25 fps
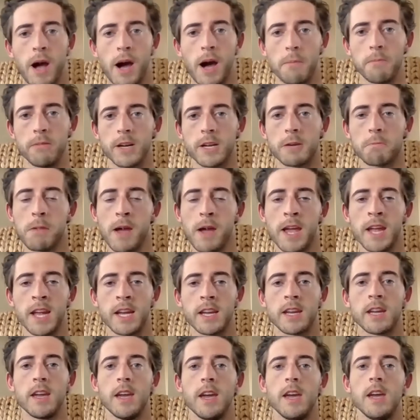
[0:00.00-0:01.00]
public bank
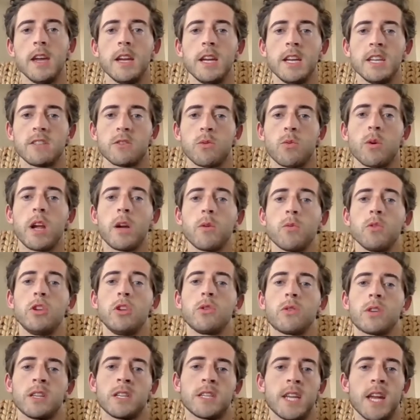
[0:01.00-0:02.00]
is a way where you
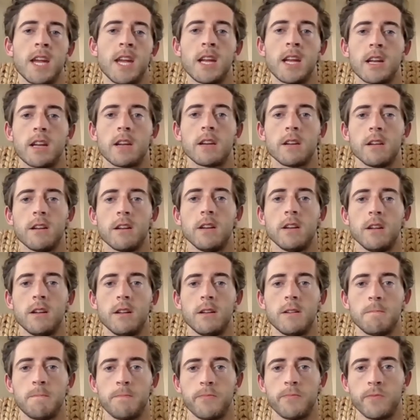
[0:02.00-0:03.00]
can take
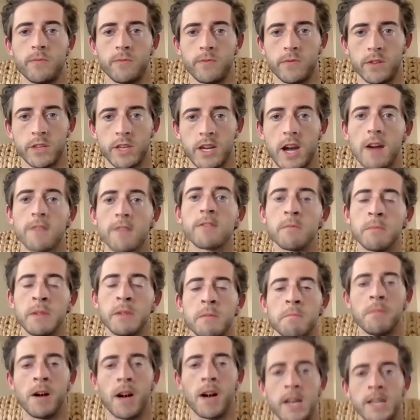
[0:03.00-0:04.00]
government
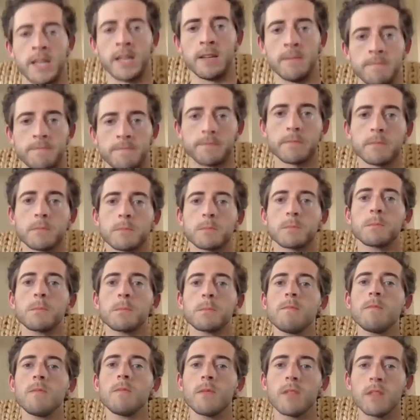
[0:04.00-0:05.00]
money
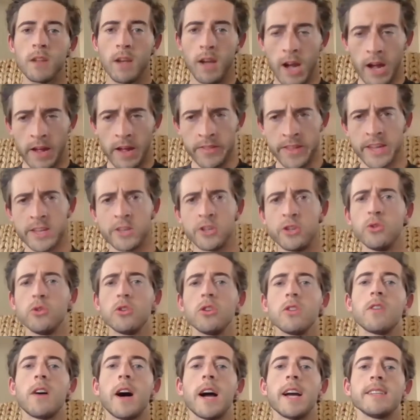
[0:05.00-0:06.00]
and then
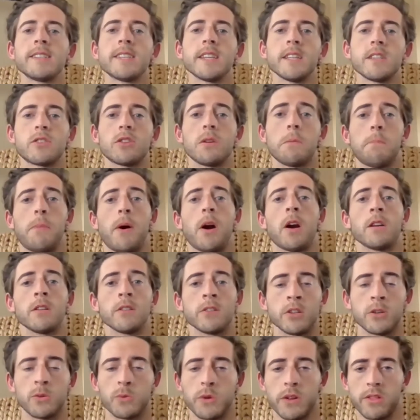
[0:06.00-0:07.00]
utilize it to
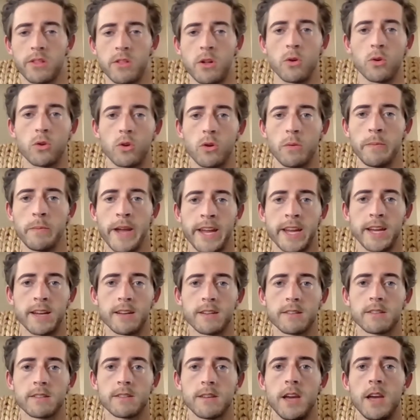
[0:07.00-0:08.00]
partner with local
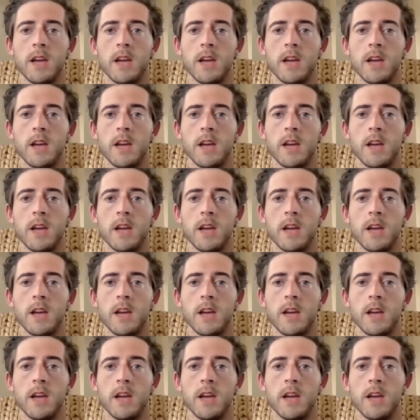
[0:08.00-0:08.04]
banks